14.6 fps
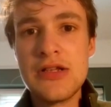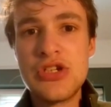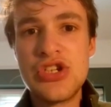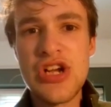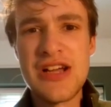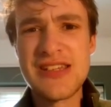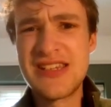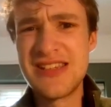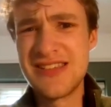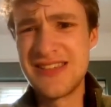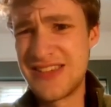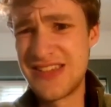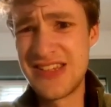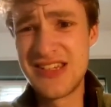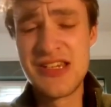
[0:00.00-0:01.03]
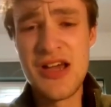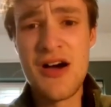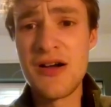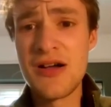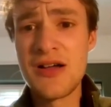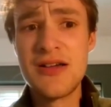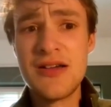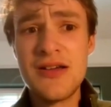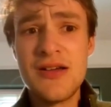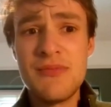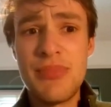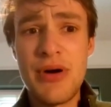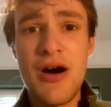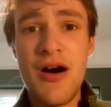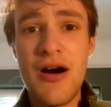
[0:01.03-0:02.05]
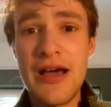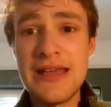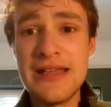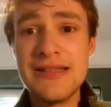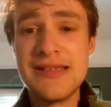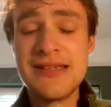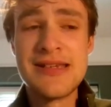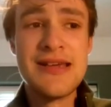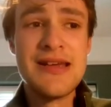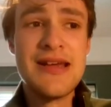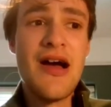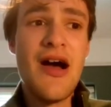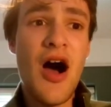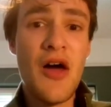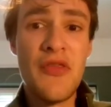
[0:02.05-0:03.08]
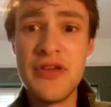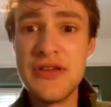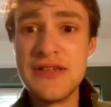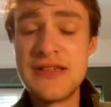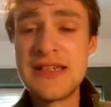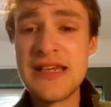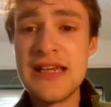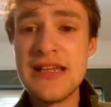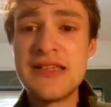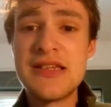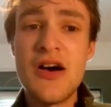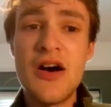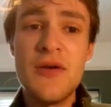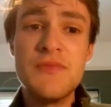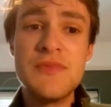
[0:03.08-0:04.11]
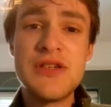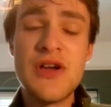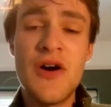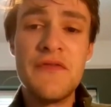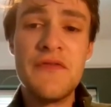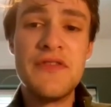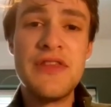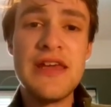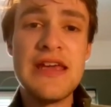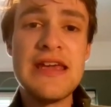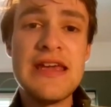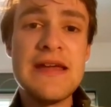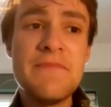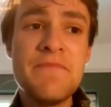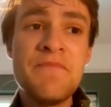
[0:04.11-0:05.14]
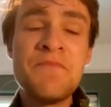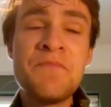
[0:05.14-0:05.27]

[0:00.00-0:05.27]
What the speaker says: just stuck behind others in terms of the